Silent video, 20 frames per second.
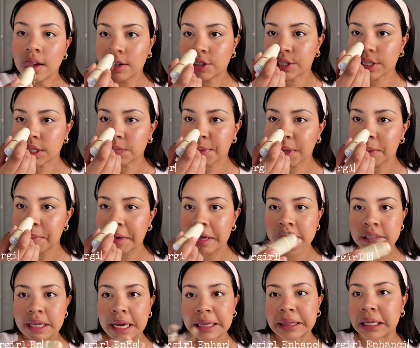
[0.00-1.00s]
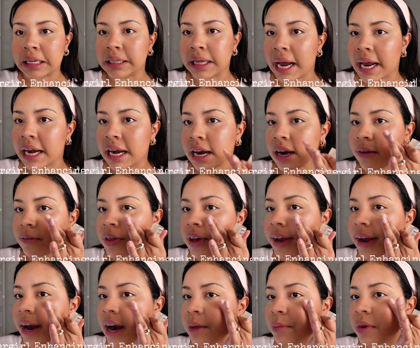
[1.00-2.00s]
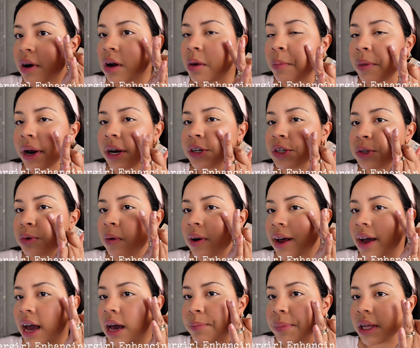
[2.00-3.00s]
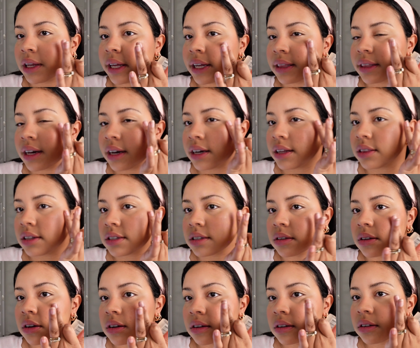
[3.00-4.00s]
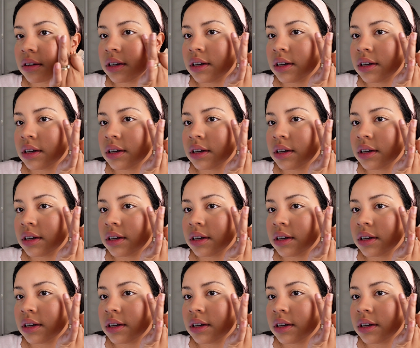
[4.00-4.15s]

Just maybe it's like the lighting of the camera, but I do want to emulate that in this look.